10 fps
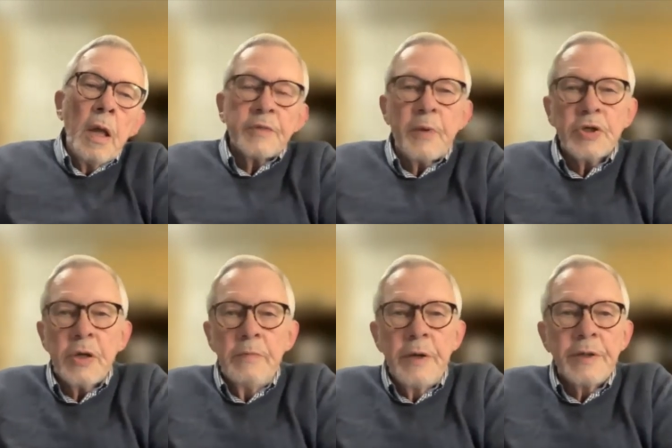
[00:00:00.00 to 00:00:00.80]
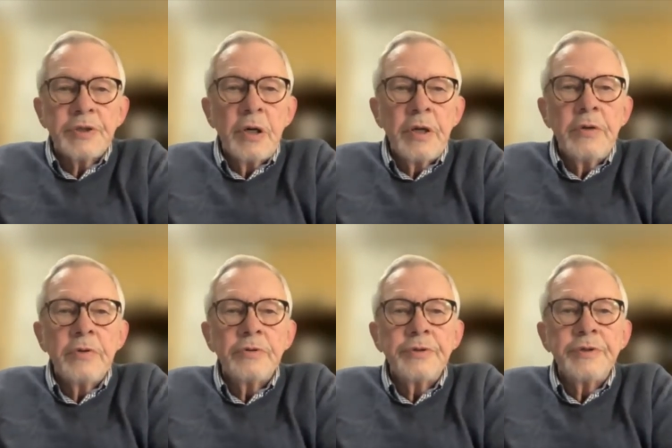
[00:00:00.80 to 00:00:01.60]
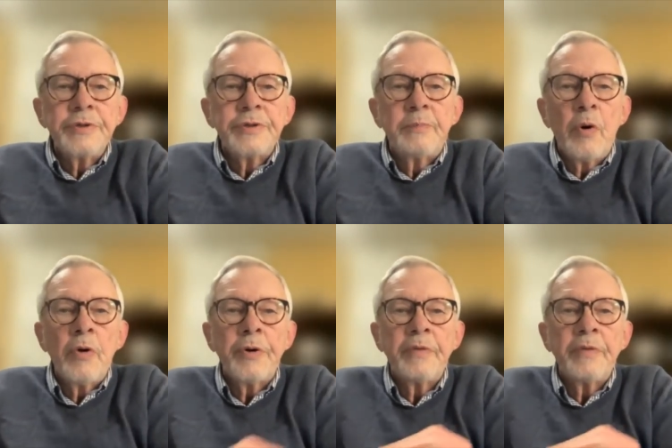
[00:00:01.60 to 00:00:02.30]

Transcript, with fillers: especially among its leaders in support